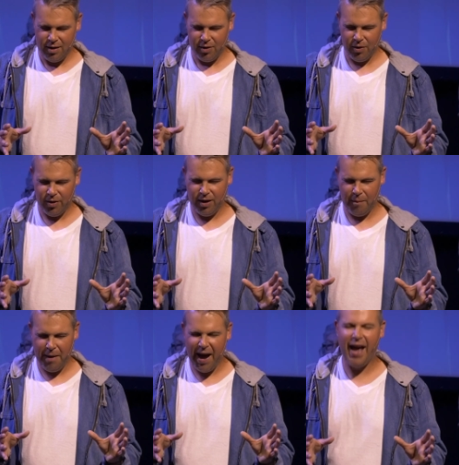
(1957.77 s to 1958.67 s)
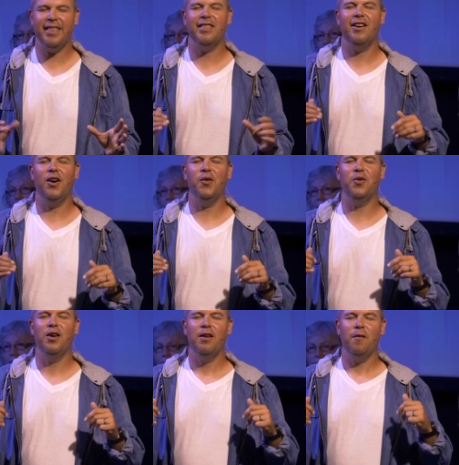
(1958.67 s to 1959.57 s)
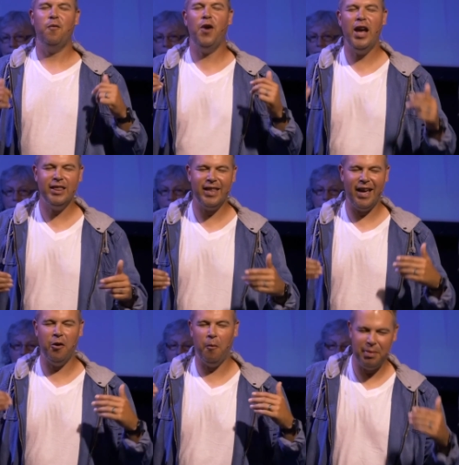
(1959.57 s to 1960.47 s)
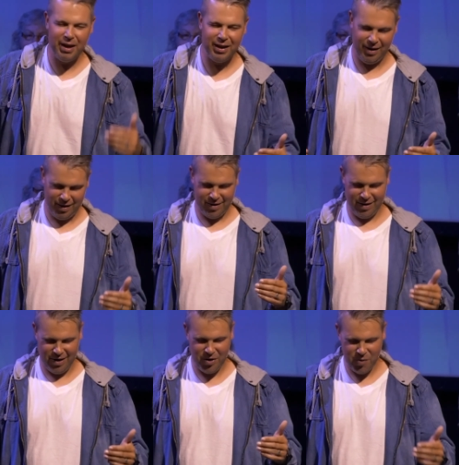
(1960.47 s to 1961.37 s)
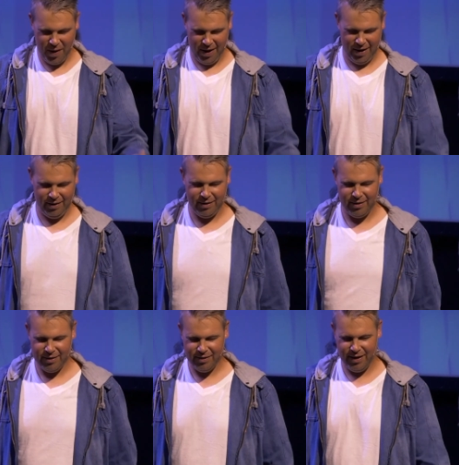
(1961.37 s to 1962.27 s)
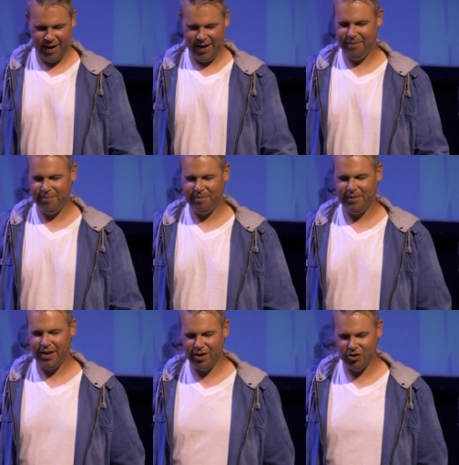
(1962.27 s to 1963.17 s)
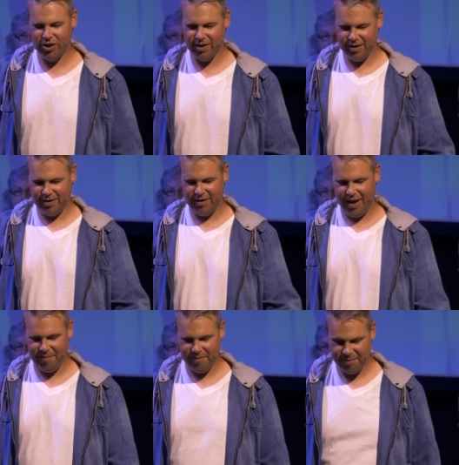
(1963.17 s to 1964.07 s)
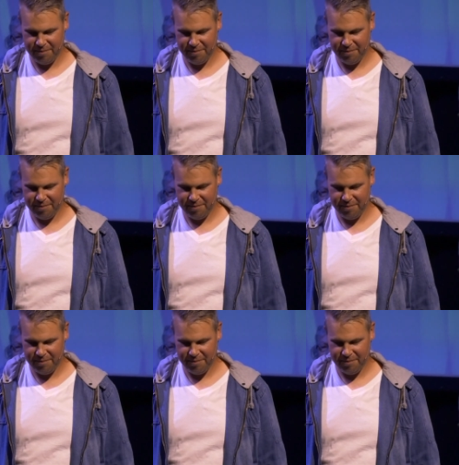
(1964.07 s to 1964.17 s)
Lord, in a path of faith and obedience in a new way today. In Jesus' name.